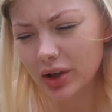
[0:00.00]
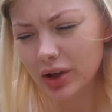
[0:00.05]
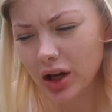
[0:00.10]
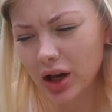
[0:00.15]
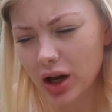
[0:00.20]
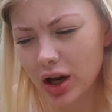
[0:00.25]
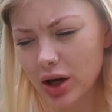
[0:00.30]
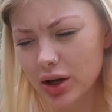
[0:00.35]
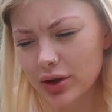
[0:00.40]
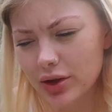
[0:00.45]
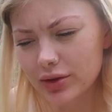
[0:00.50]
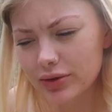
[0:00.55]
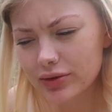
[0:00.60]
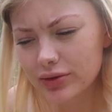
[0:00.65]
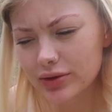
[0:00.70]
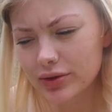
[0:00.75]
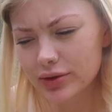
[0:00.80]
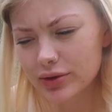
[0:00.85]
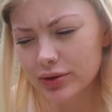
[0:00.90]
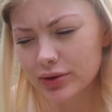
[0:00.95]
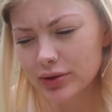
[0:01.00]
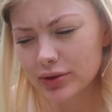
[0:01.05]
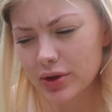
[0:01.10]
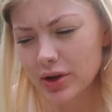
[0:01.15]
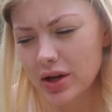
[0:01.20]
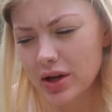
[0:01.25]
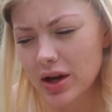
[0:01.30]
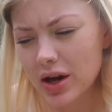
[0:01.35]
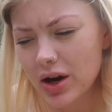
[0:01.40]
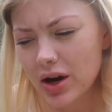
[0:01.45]
clothes.
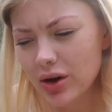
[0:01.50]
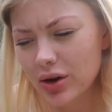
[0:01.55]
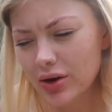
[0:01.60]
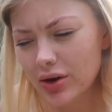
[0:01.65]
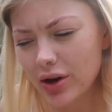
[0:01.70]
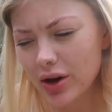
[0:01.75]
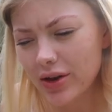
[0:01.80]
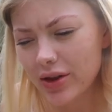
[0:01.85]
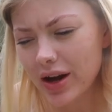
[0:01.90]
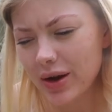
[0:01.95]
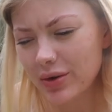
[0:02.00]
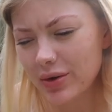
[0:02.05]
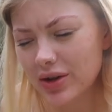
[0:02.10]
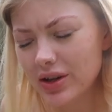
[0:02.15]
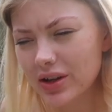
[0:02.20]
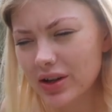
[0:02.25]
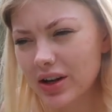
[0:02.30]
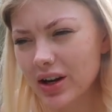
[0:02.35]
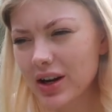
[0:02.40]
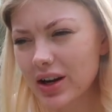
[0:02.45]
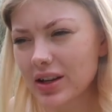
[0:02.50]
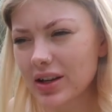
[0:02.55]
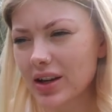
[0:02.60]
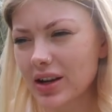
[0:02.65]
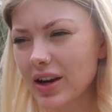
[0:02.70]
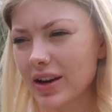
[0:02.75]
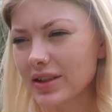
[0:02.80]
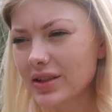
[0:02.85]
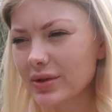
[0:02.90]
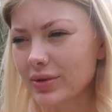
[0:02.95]
Although that would look kind of
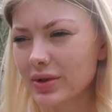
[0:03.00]
nice,